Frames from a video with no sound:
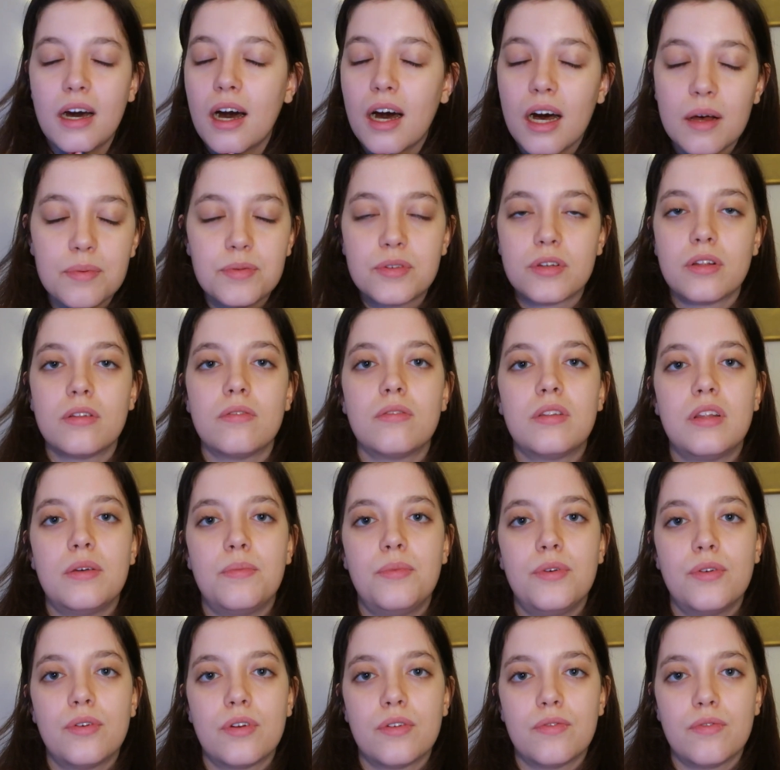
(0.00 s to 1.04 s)
Absolutely
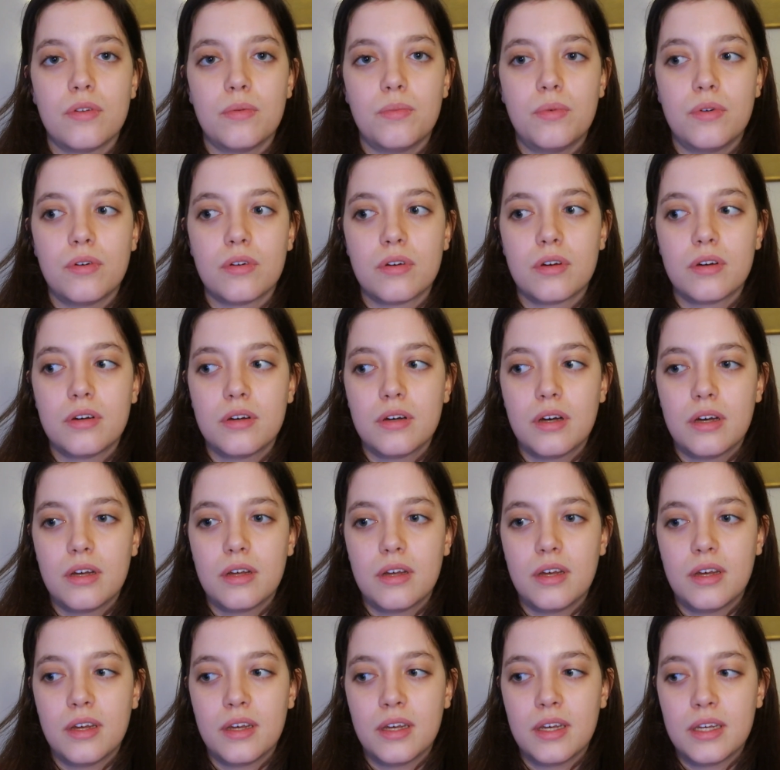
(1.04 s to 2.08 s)
beautiful book,
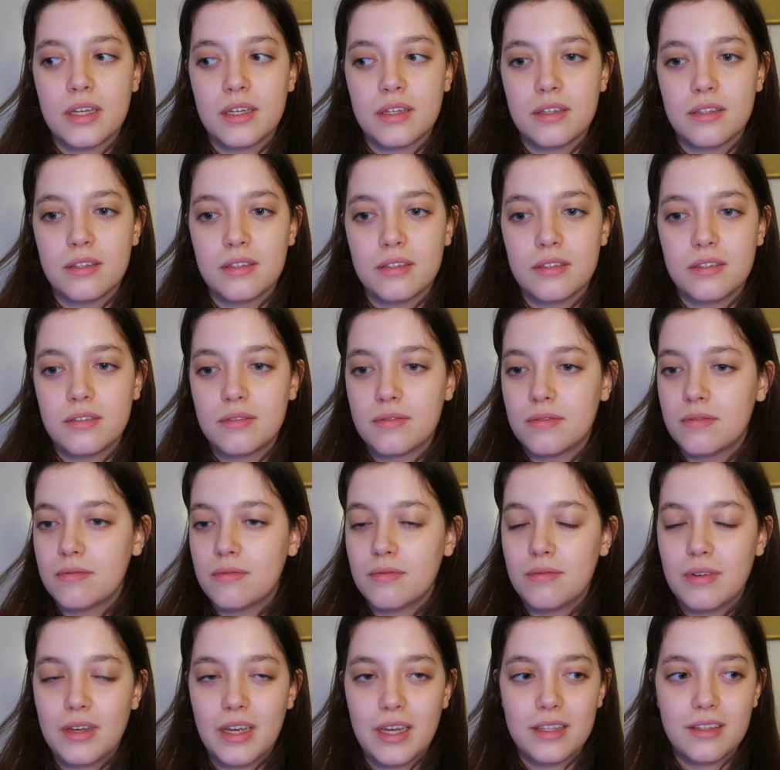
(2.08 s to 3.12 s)
and
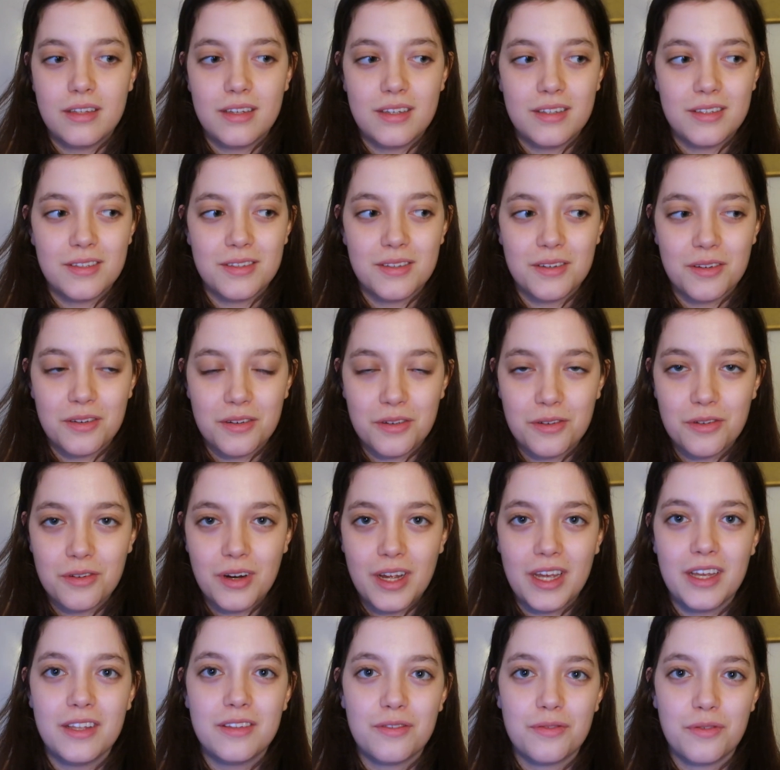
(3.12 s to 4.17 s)
it is
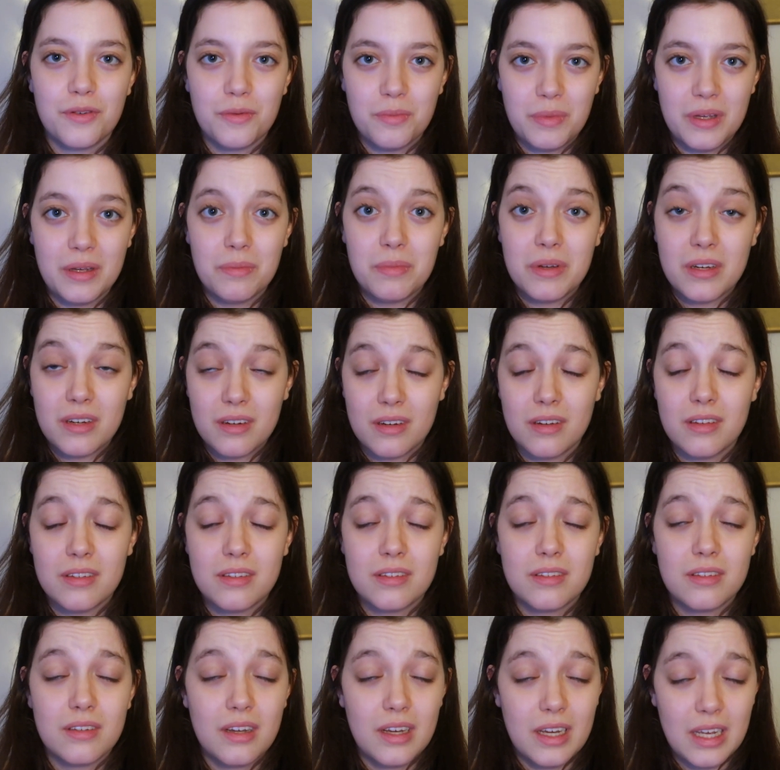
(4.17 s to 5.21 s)
great for me
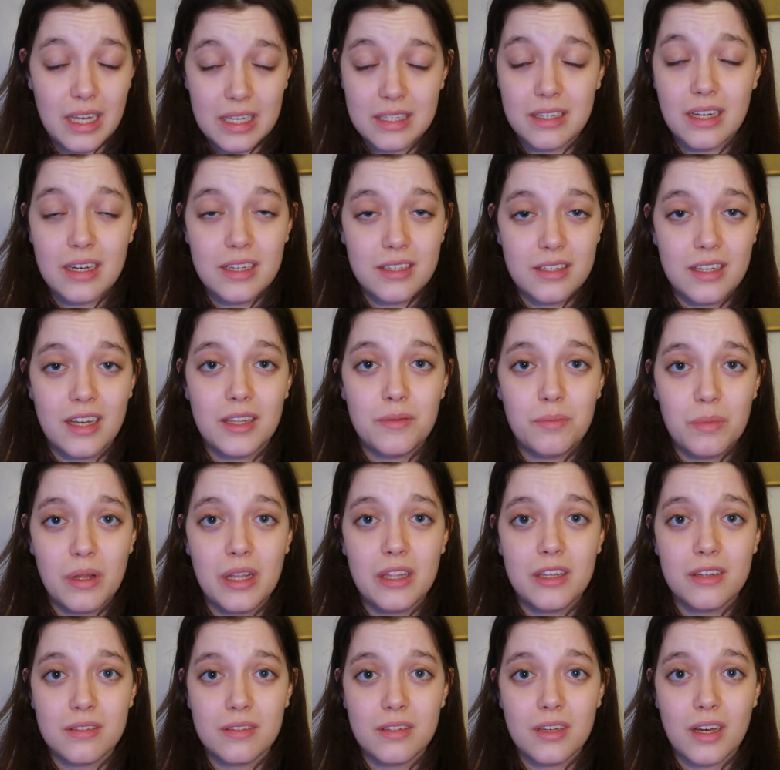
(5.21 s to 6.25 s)
because, as I said a
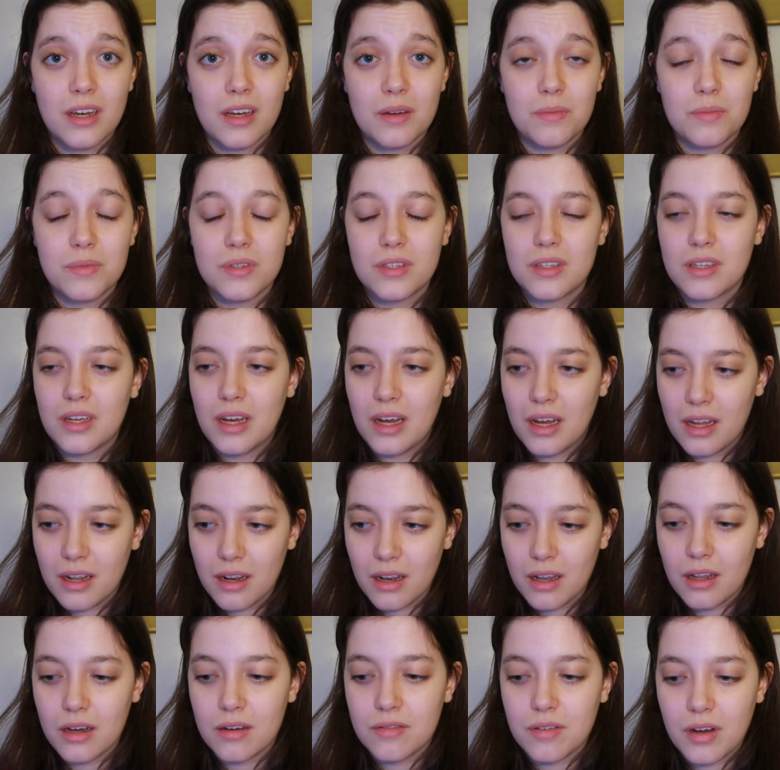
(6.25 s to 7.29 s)
million times, I
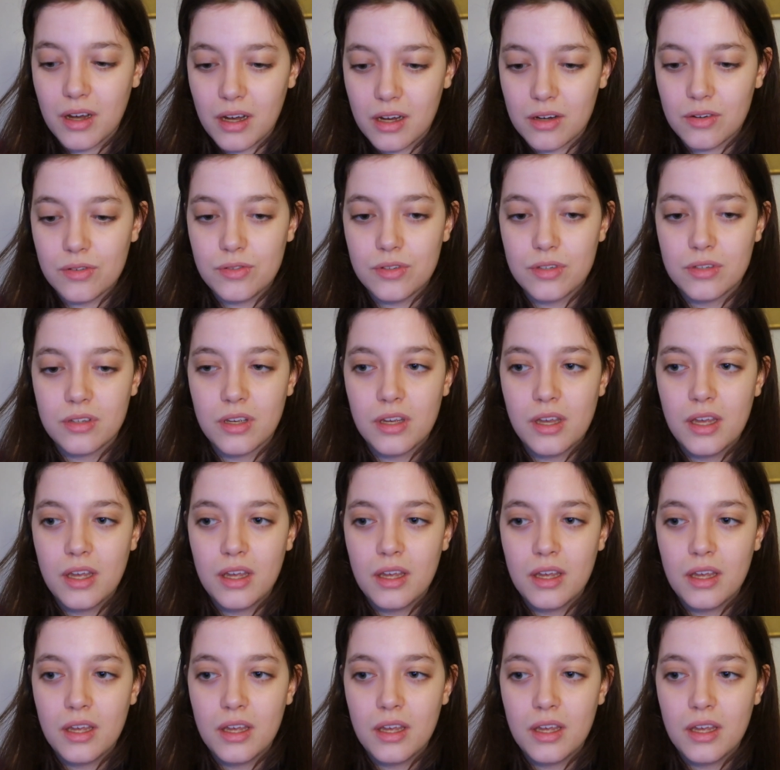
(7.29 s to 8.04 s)
love House